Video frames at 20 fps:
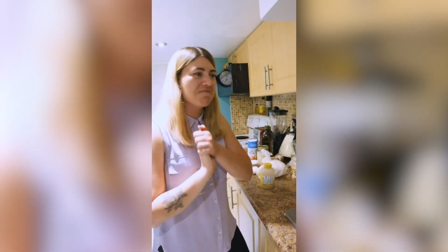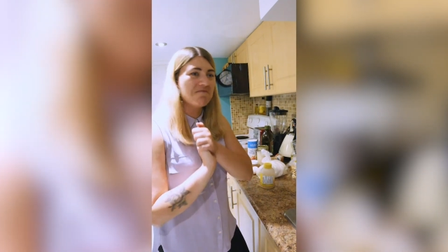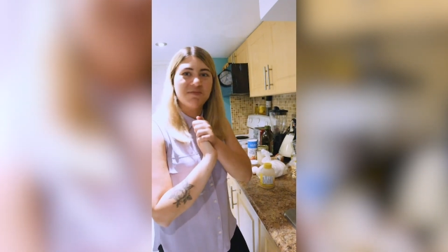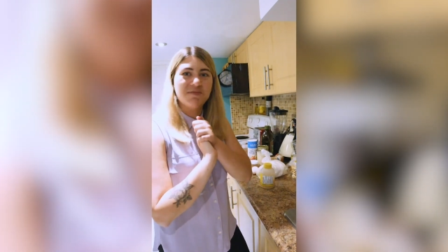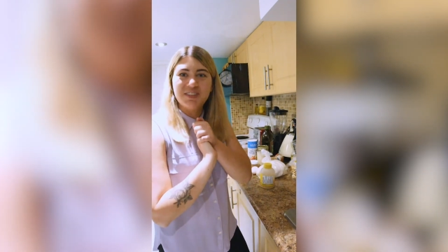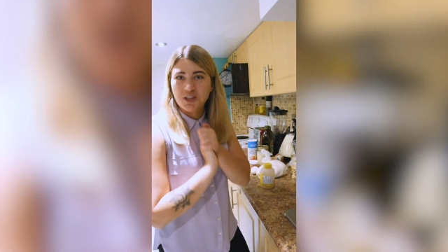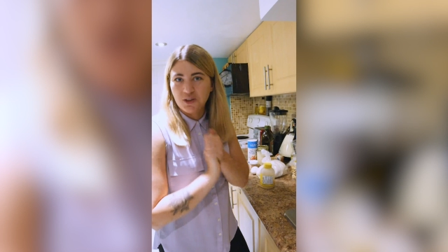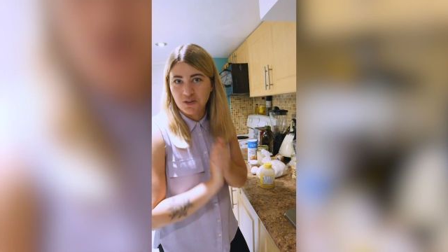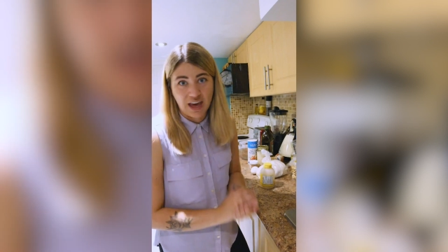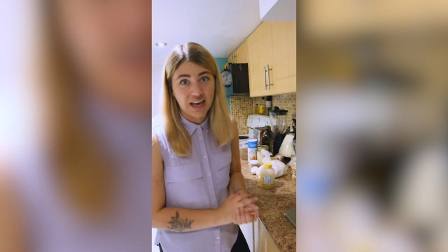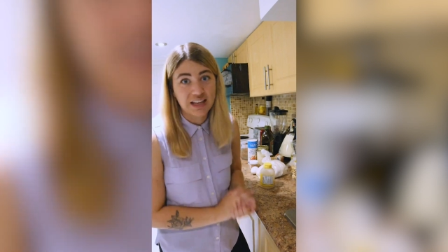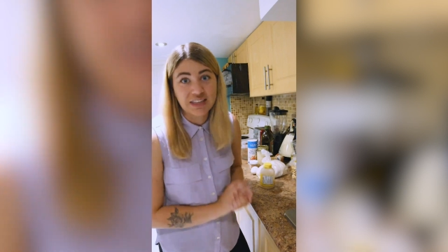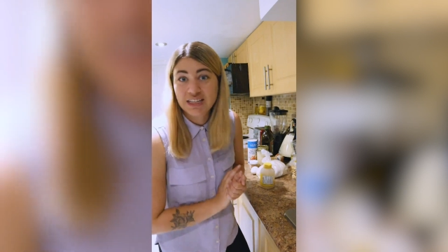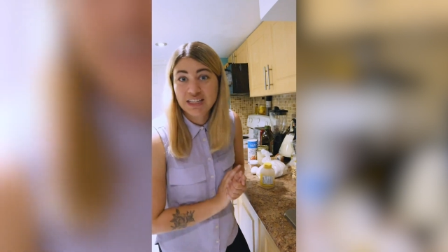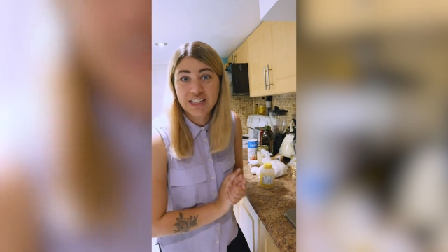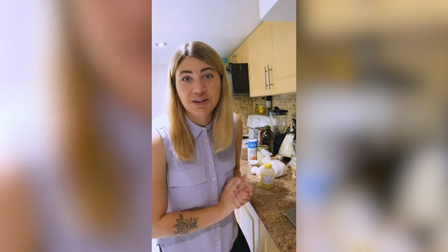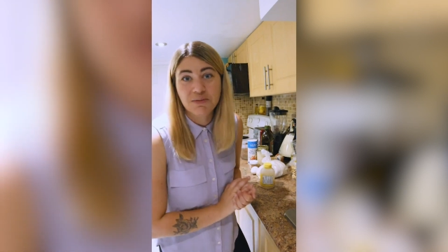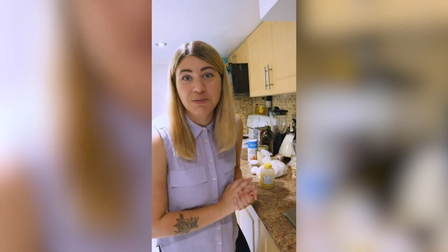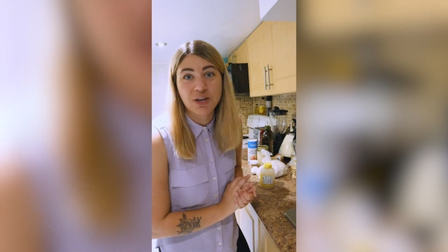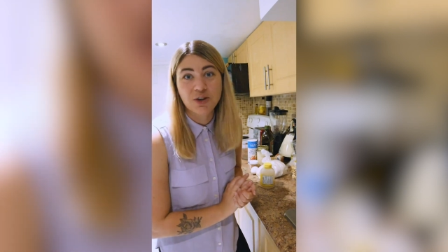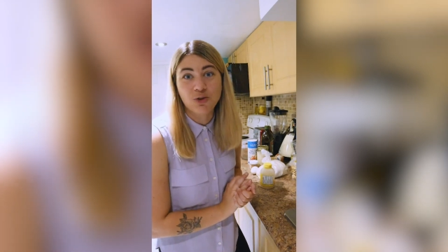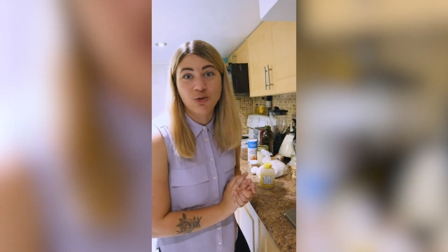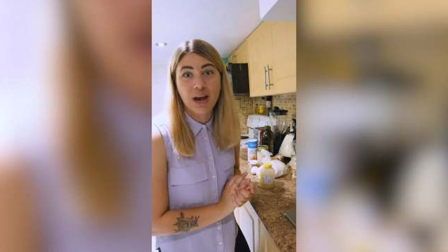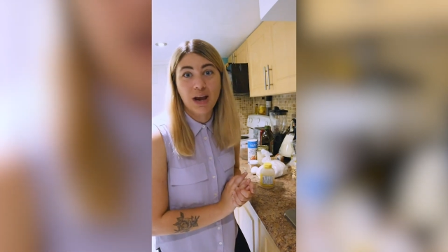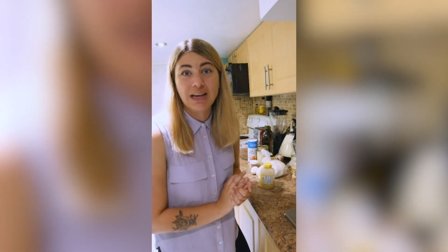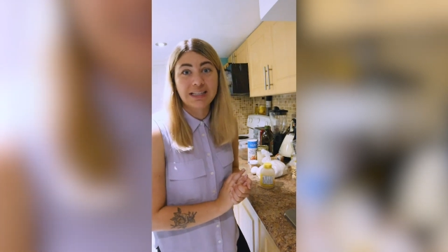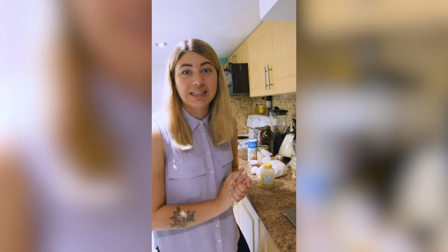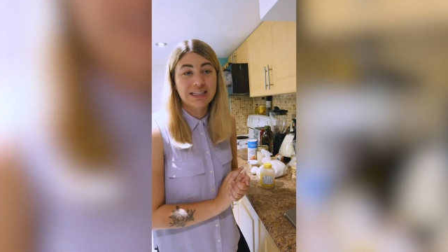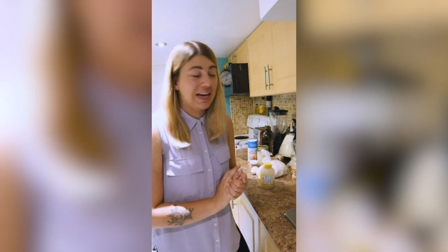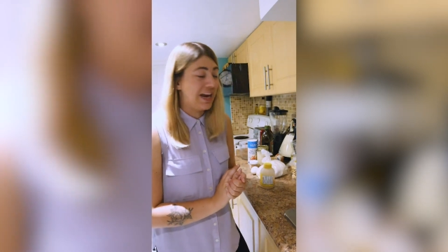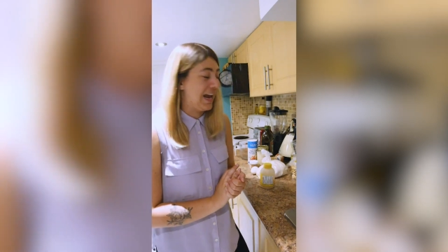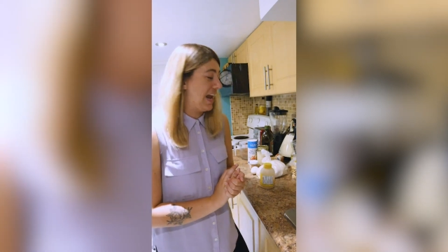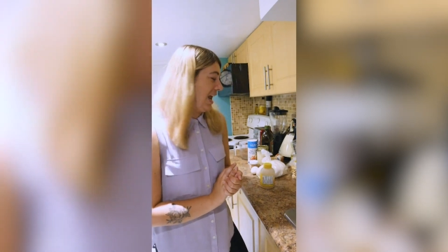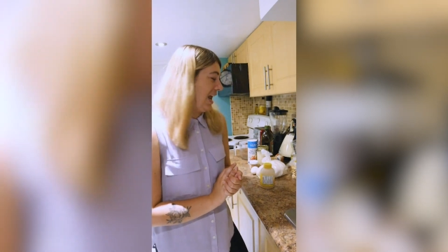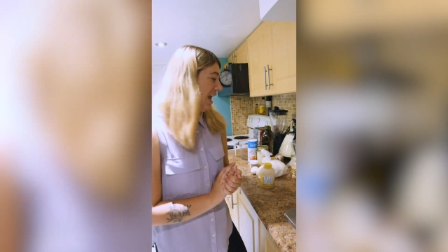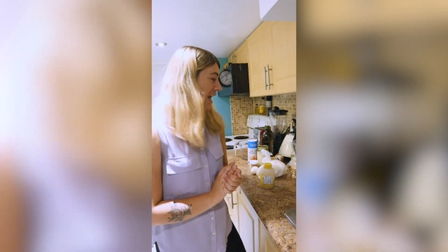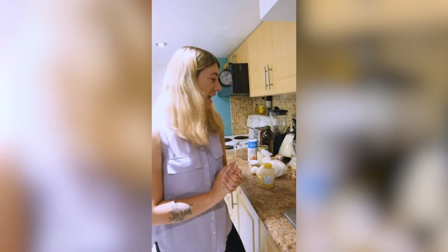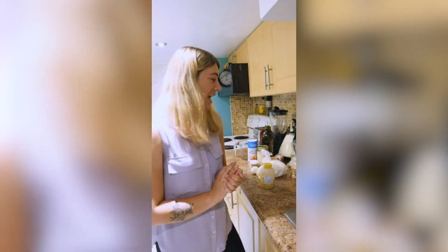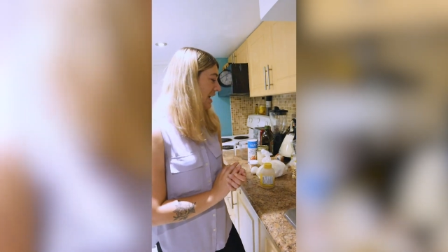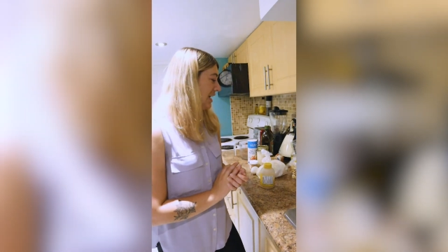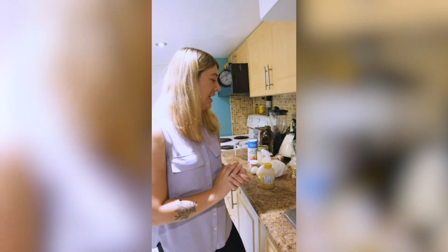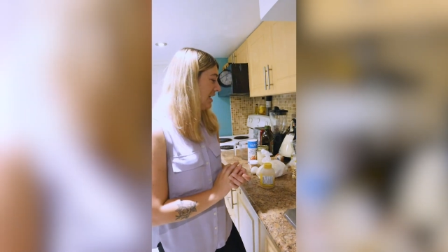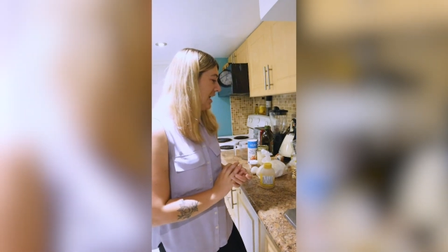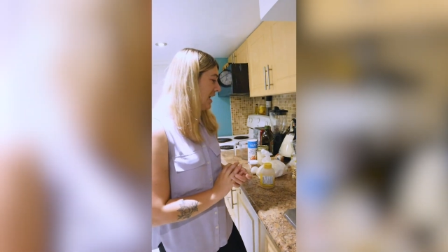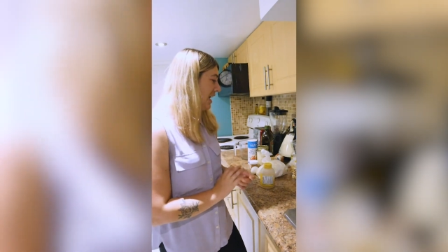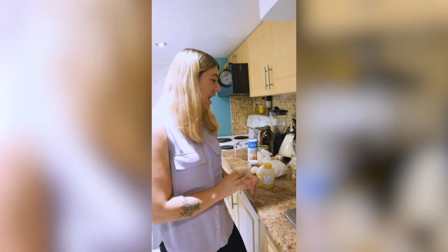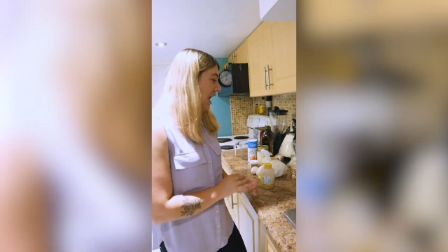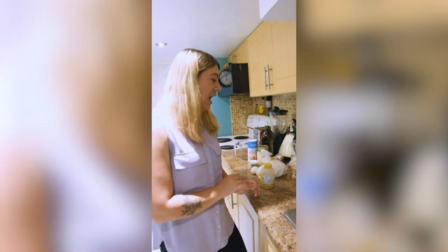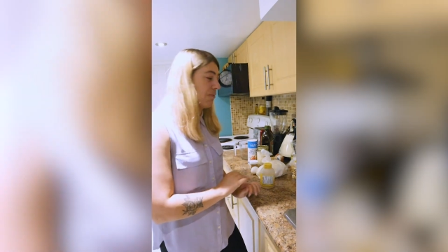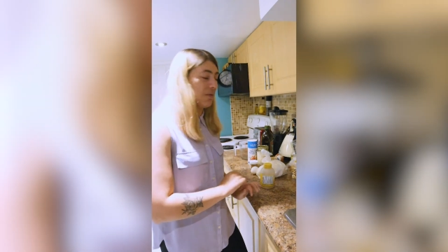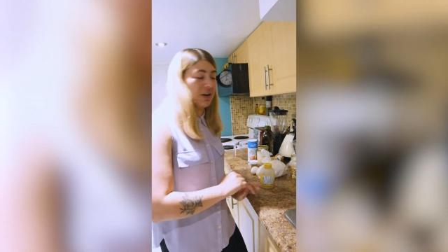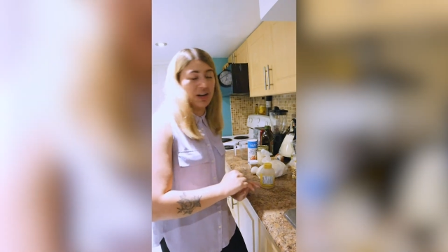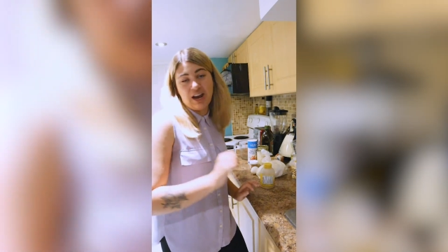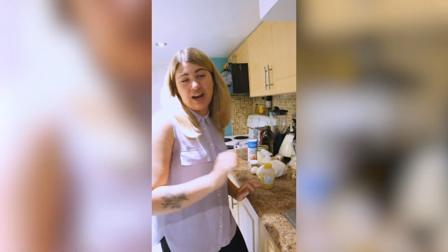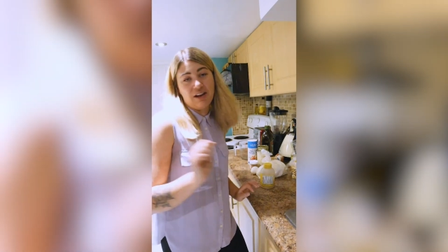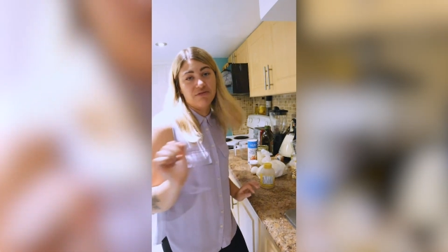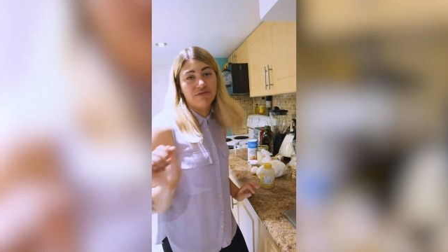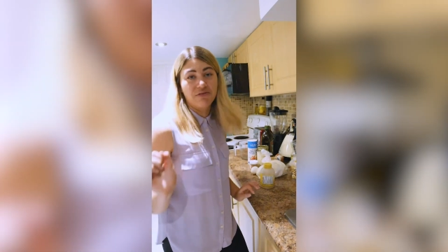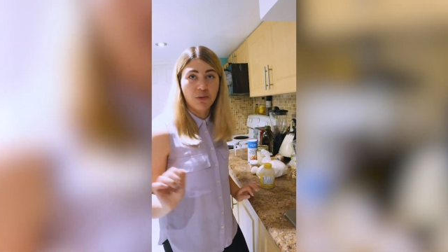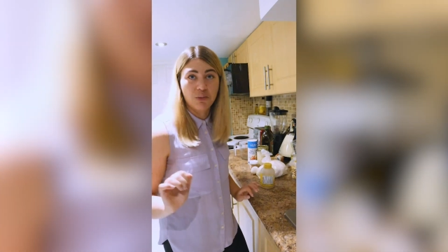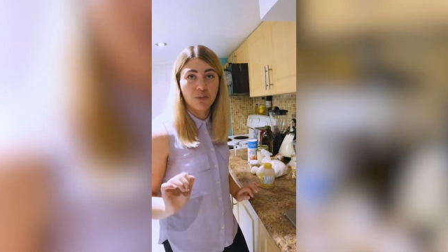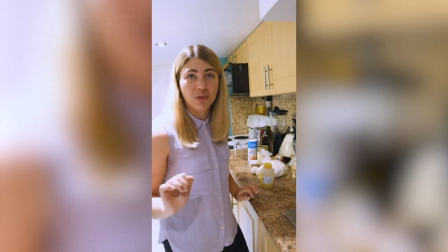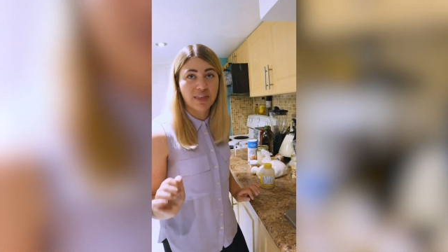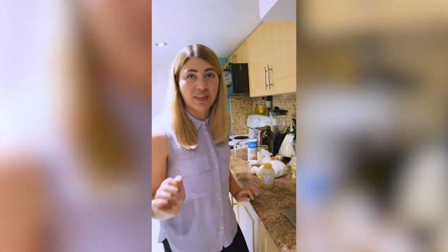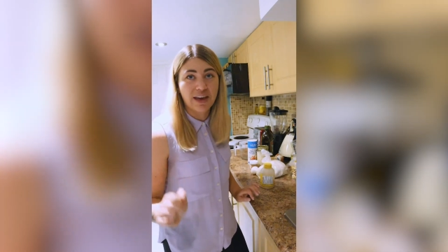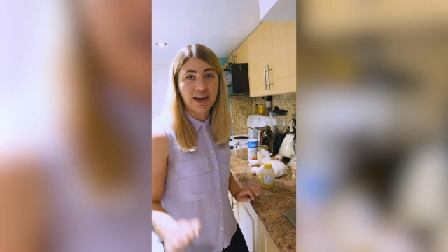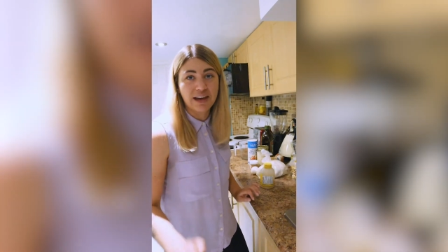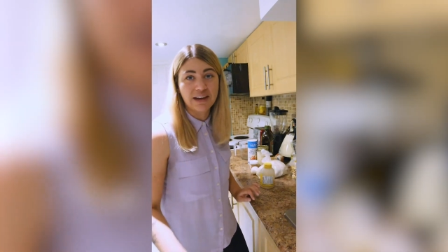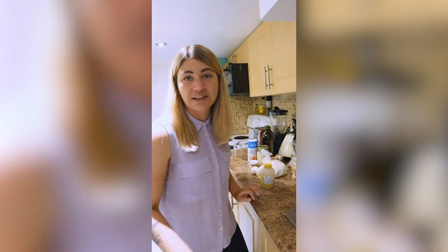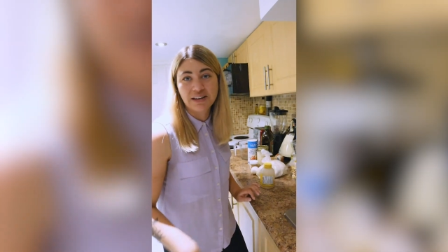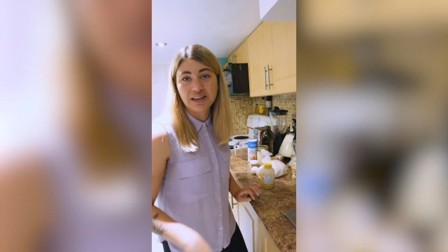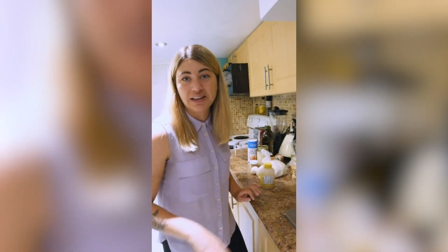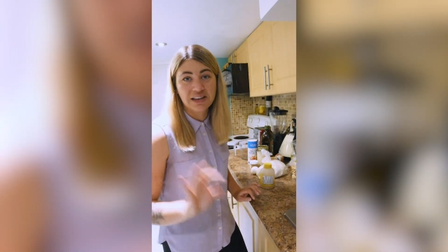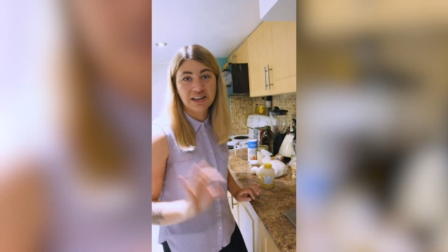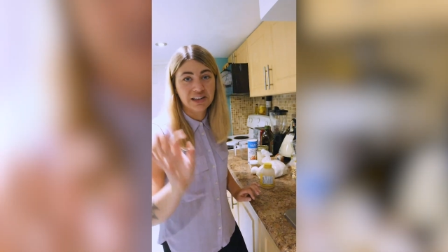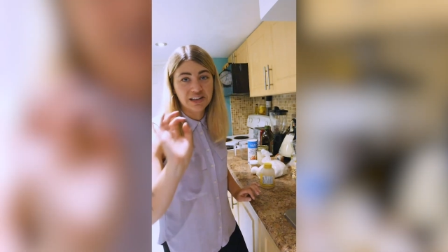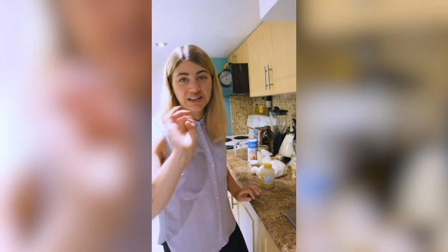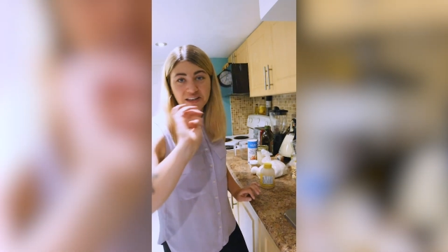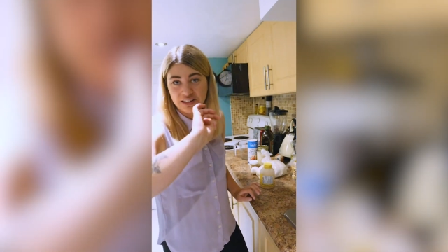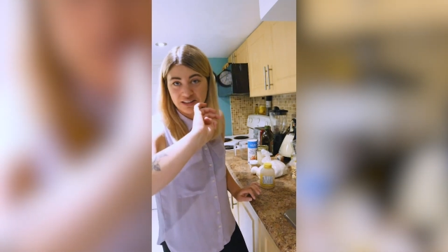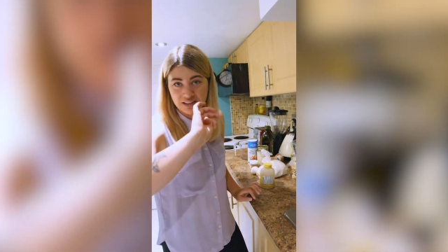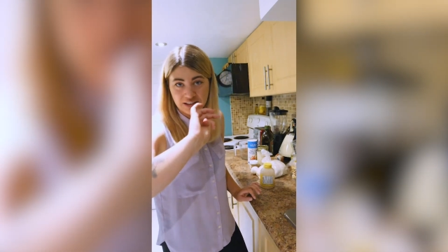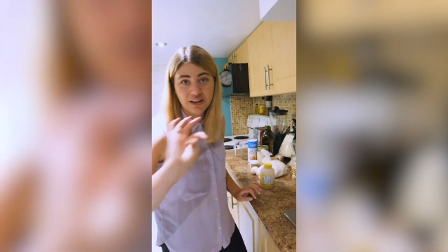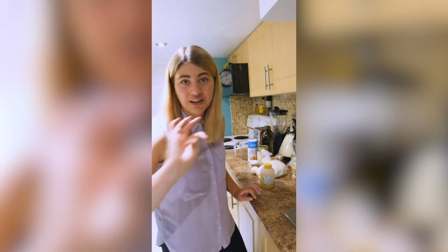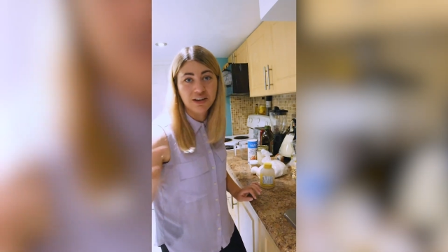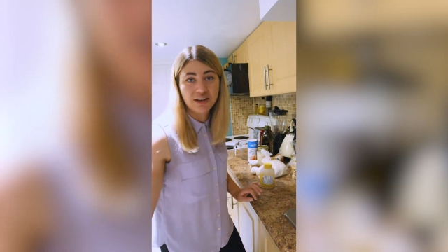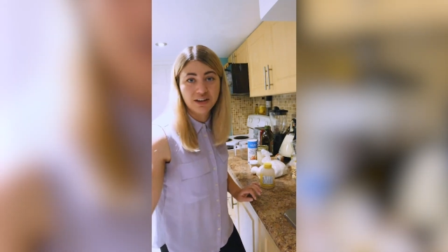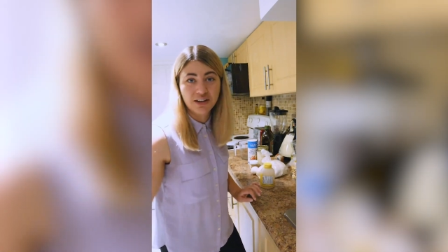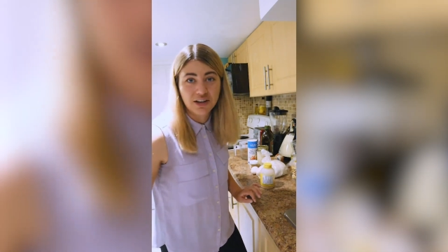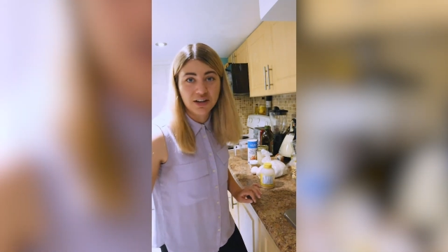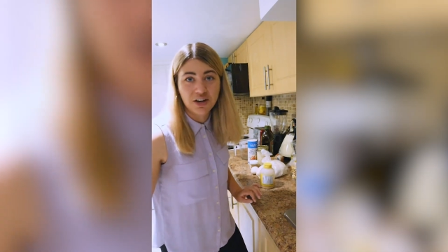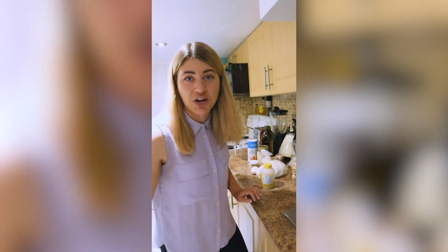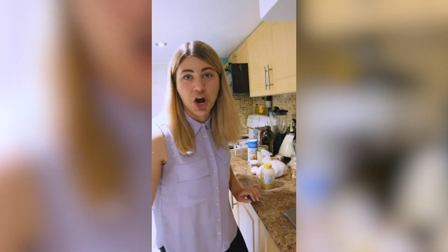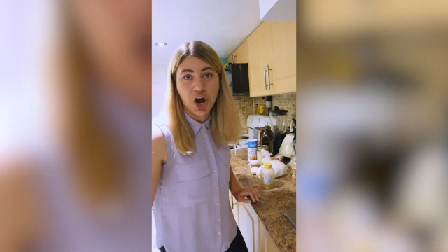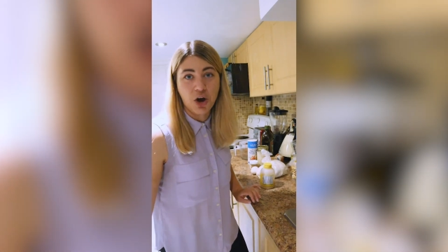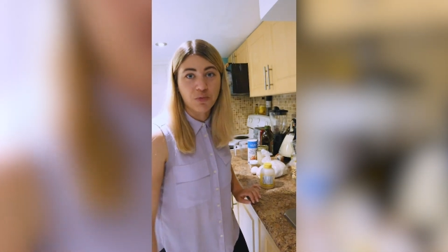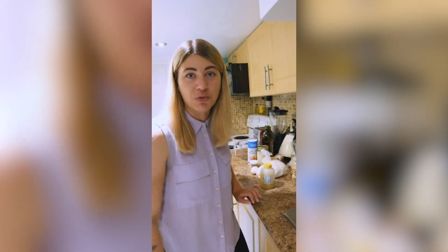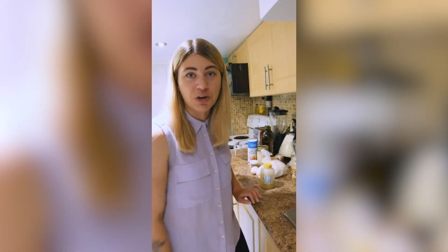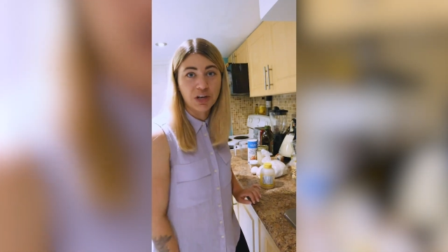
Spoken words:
So that's going to be great, and I'm going to have fun with that. Not